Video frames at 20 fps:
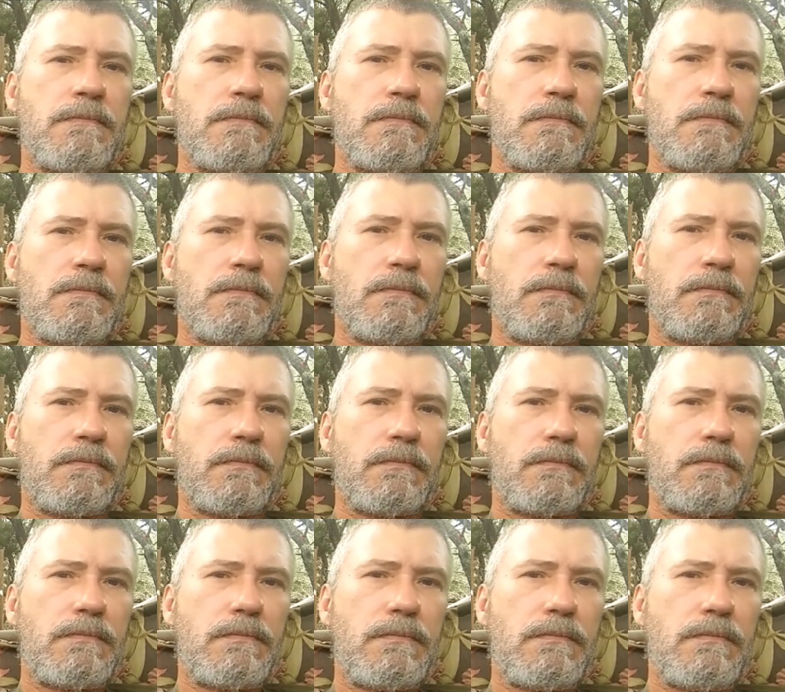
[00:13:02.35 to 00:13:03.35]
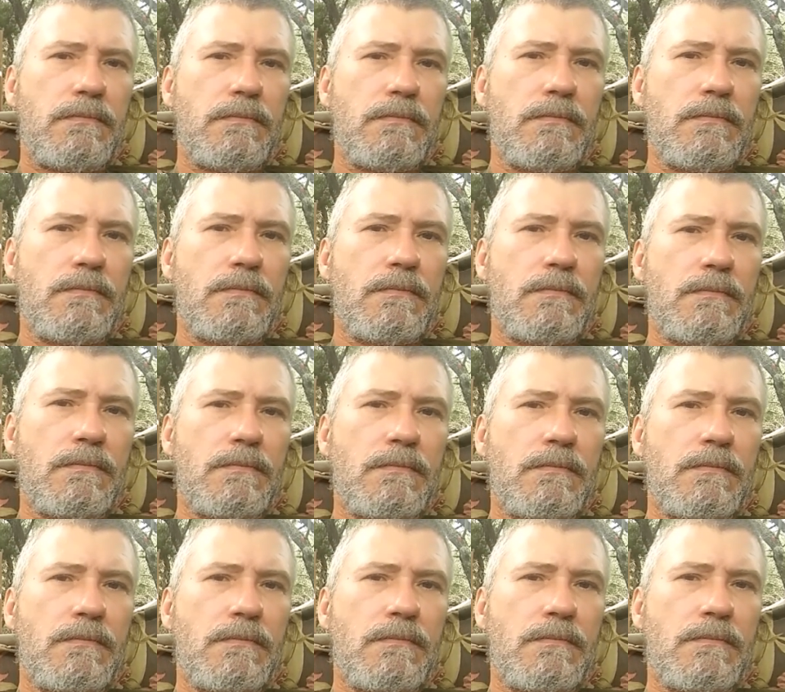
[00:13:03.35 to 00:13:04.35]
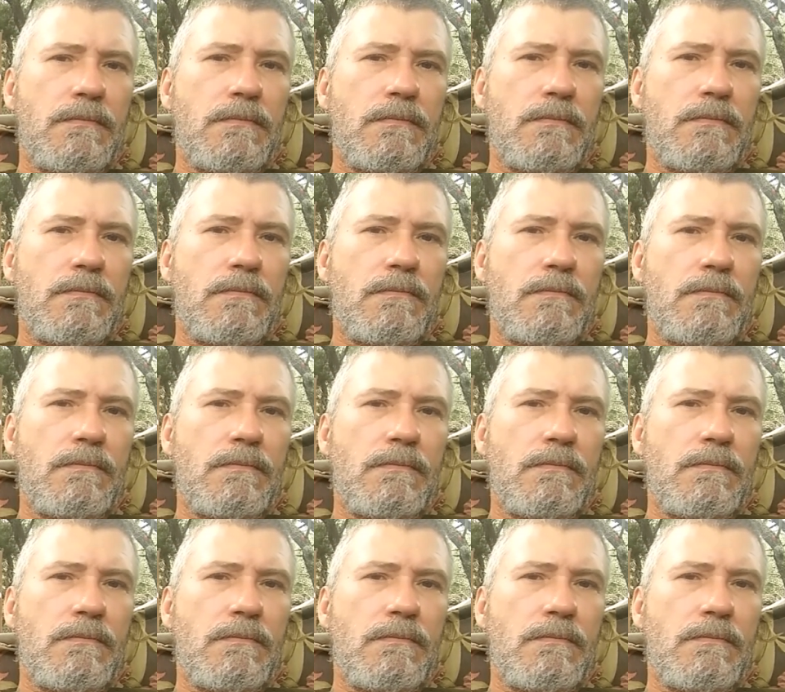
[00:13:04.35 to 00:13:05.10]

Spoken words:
Nothing is said.